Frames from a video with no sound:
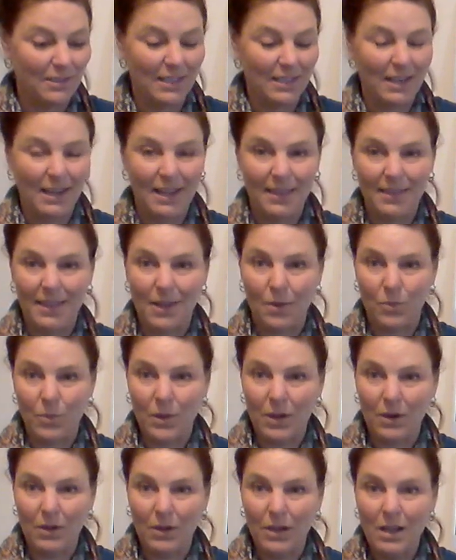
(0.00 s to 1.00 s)
And I thought,
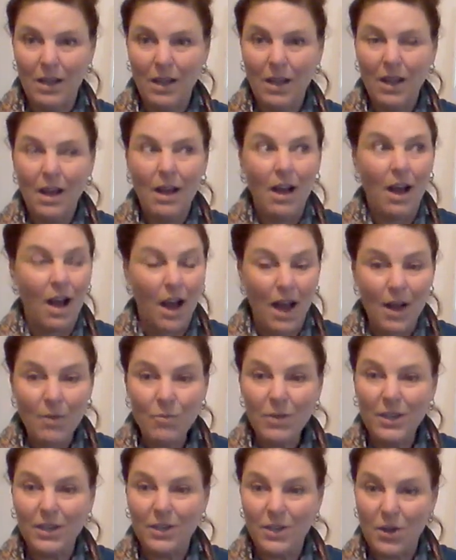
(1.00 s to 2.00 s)
well, I
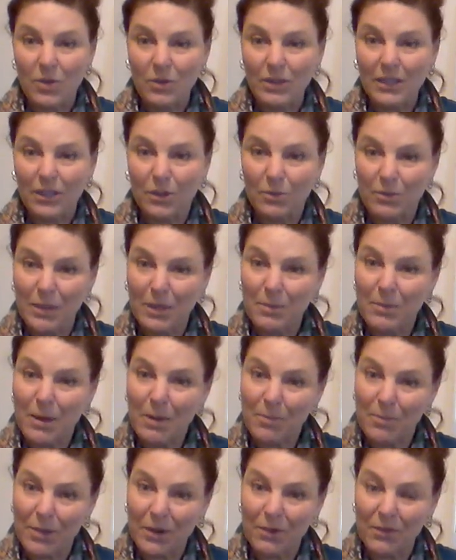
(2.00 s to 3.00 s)
want to know a little bit
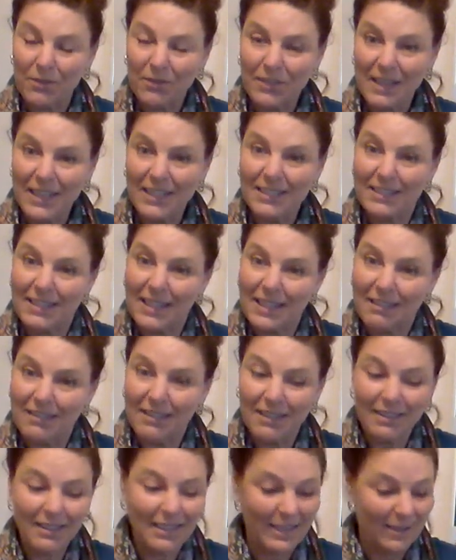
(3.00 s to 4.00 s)
about butterflies like
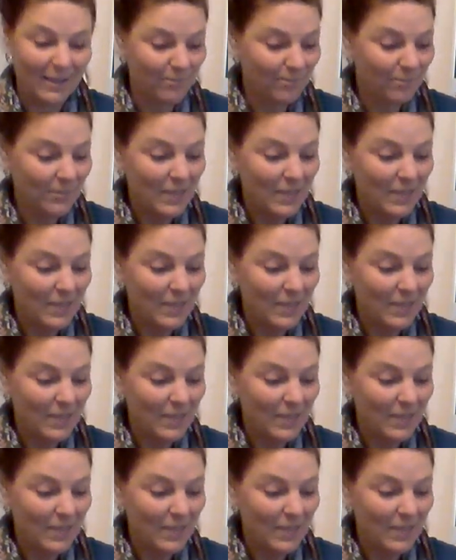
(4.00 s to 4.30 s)
Lily.